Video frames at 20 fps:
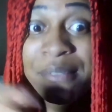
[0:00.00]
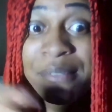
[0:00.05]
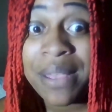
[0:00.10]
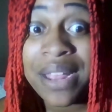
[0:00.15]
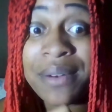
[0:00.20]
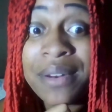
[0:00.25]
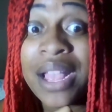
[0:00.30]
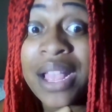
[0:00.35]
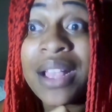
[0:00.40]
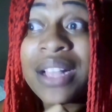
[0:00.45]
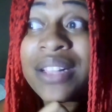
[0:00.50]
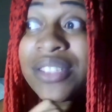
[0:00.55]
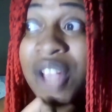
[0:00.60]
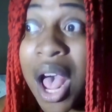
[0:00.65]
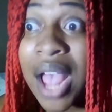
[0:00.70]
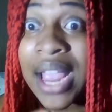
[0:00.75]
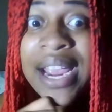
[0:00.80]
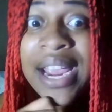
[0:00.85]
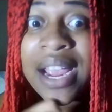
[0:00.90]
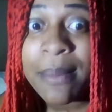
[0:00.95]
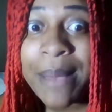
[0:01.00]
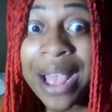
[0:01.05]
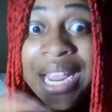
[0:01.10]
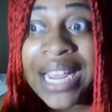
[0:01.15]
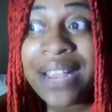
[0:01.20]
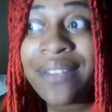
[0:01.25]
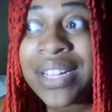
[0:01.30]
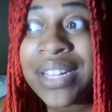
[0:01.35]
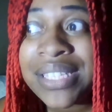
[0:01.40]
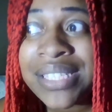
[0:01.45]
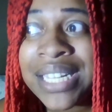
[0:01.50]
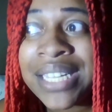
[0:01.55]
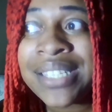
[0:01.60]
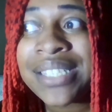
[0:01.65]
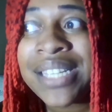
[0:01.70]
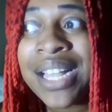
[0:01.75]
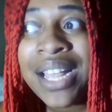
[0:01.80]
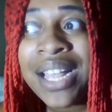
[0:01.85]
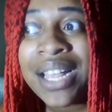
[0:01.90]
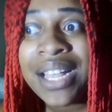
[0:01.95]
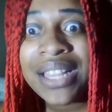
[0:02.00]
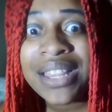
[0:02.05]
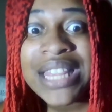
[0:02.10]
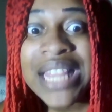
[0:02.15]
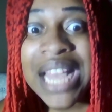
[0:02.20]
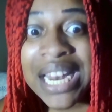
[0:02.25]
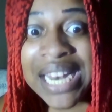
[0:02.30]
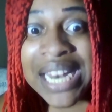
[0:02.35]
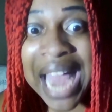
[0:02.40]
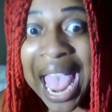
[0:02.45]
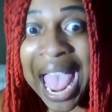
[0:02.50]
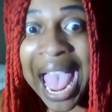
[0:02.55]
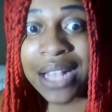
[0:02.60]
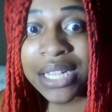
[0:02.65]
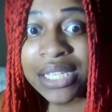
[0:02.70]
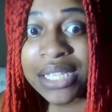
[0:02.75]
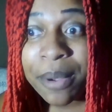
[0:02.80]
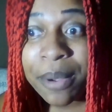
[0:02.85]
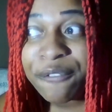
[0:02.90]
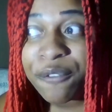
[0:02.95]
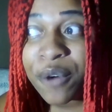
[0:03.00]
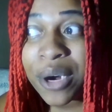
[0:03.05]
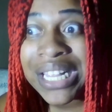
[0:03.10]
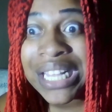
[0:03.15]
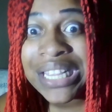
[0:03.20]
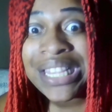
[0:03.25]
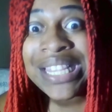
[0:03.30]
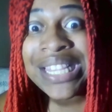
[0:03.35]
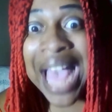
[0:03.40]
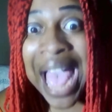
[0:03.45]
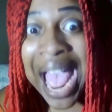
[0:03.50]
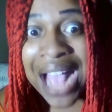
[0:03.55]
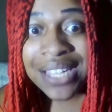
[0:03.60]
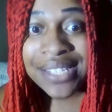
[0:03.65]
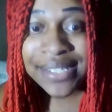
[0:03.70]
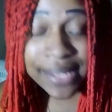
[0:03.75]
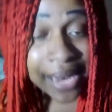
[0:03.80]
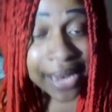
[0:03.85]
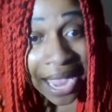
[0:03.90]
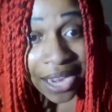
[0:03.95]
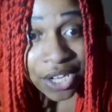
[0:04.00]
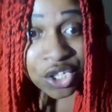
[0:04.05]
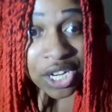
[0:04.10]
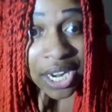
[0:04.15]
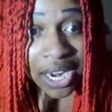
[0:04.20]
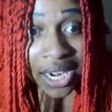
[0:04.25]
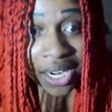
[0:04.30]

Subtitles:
been talking about, even since before the last election,